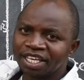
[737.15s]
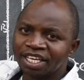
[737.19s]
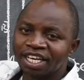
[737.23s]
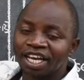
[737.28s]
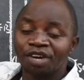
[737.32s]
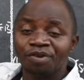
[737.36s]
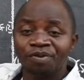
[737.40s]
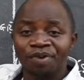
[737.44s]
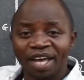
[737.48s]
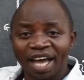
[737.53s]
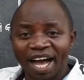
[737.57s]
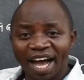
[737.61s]

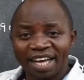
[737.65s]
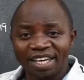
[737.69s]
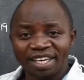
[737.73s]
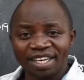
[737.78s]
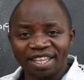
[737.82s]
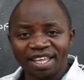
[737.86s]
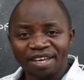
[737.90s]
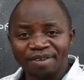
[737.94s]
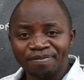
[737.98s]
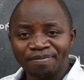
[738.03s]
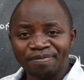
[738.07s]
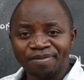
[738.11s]
Can we add
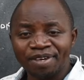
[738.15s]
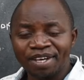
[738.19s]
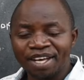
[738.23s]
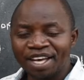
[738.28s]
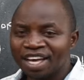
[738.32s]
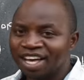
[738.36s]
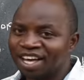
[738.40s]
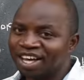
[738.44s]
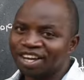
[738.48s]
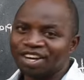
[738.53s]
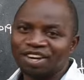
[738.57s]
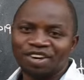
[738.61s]
them?
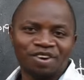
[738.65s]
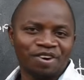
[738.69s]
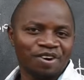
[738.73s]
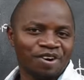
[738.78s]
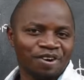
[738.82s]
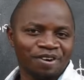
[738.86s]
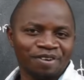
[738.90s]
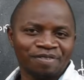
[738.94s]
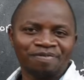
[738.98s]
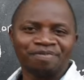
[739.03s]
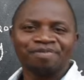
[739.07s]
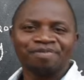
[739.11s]
No.